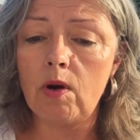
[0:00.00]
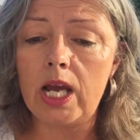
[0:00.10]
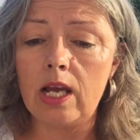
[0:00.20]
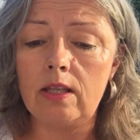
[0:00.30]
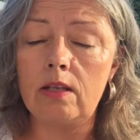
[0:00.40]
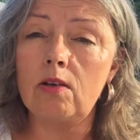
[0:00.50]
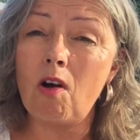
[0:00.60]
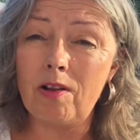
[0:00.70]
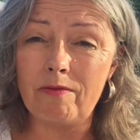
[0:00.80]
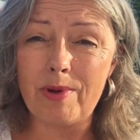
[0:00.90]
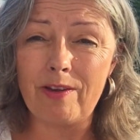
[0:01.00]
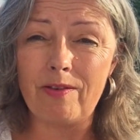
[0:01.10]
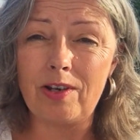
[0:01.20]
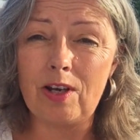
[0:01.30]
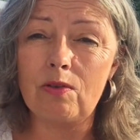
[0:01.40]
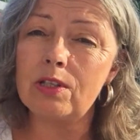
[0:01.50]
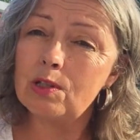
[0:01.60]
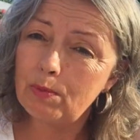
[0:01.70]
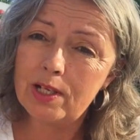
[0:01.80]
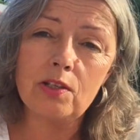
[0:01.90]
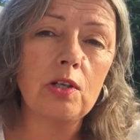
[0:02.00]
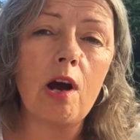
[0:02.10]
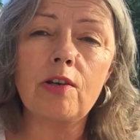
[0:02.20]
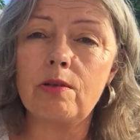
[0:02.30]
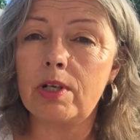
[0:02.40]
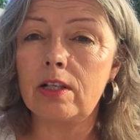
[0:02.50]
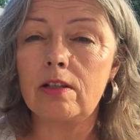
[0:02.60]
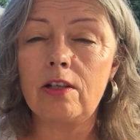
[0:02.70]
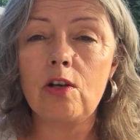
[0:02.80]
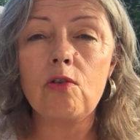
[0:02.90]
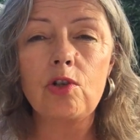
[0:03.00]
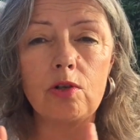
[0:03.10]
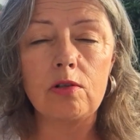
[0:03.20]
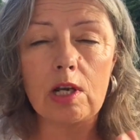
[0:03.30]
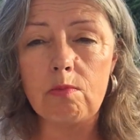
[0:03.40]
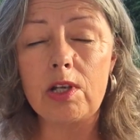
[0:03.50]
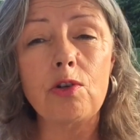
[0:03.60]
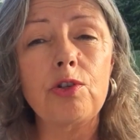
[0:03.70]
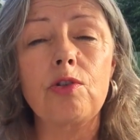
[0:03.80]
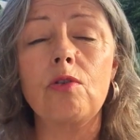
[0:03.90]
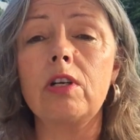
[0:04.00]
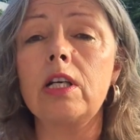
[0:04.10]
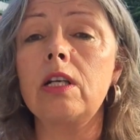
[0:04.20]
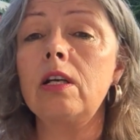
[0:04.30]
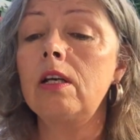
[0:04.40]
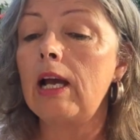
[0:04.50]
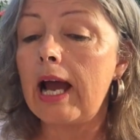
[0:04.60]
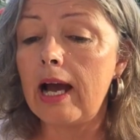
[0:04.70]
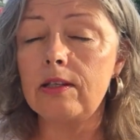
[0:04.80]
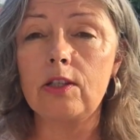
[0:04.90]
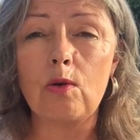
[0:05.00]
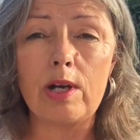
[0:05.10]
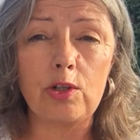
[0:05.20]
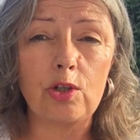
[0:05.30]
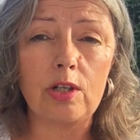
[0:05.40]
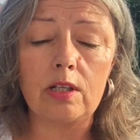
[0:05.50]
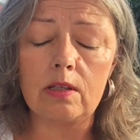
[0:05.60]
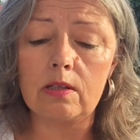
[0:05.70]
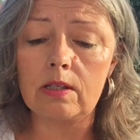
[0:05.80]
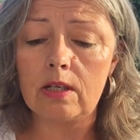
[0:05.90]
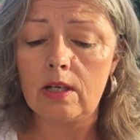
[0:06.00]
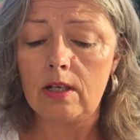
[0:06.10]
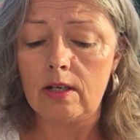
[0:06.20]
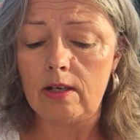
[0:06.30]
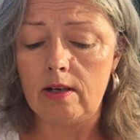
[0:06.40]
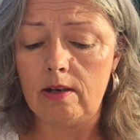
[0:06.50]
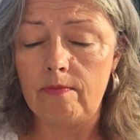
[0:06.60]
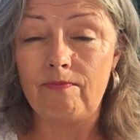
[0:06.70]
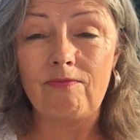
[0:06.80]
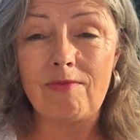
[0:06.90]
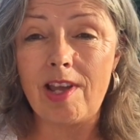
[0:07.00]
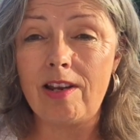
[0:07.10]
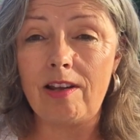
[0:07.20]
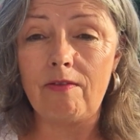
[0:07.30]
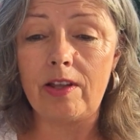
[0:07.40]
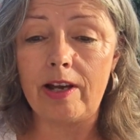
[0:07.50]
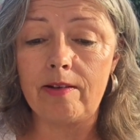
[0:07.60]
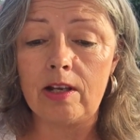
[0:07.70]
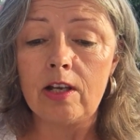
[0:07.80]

I end all of my videos is please talk to me. You know, tell me your story, ask questions, um, any of that.